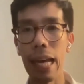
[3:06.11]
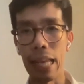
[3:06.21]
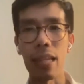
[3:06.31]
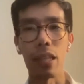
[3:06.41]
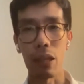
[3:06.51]
And
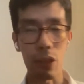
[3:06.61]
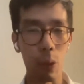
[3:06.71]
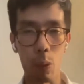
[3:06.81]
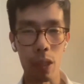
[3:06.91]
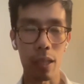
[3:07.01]
I think that,
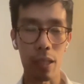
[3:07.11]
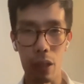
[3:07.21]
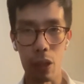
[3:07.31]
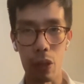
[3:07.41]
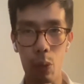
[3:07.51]

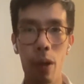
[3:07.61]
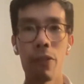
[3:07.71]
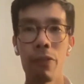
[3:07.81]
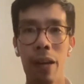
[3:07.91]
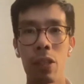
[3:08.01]
the
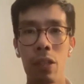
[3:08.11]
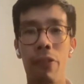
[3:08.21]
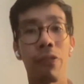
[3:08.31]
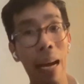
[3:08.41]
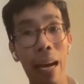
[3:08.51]
one factor
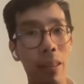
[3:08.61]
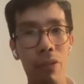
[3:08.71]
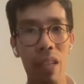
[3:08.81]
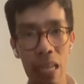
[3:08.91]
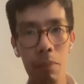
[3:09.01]
that fanned the
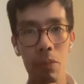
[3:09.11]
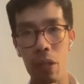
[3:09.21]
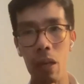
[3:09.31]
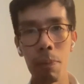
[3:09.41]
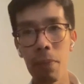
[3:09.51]
flames
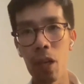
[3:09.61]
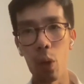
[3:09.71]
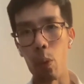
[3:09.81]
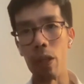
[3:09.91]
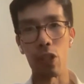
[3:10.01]
there
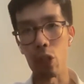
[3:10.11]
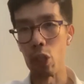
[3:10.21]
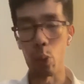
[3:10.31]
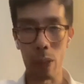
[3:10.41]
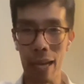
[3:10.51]
was,
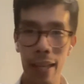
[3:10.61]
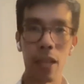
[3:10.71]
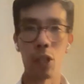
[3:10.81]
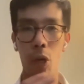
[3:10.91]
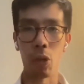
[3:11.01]
we had
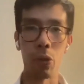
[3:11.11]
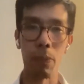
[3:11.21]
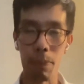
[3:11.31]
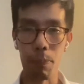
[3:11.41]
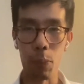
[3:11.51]
that dollar
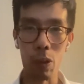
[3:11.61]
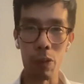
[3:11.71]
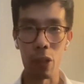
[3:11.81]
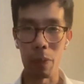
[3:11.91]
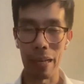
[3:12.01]

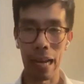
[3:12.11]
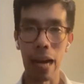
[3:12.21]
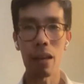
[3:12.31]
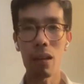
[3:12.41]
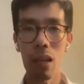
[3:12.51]
move a little bit
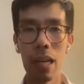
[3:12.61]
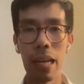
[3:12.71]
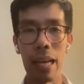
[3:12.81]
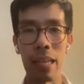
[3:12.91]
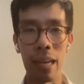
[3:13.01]
higher
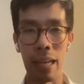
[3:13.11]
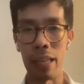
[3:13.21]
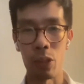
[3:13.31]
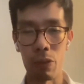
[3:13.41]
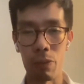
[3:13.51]

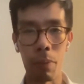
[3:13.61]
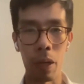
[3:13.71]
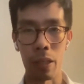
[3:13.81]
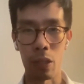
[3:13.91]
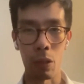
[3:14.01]
and sort of
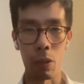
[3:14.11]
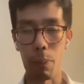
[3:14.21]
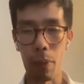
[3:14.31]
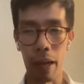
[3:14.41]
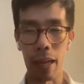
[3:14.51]
markets
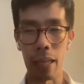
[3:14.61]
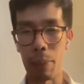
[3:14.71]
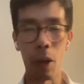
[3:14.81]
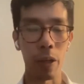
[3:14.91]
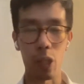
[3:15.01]

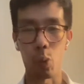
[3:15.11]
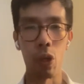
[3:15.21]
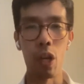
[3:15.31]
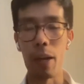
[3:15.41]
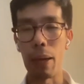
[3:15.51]
the markets
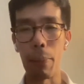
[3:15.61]
were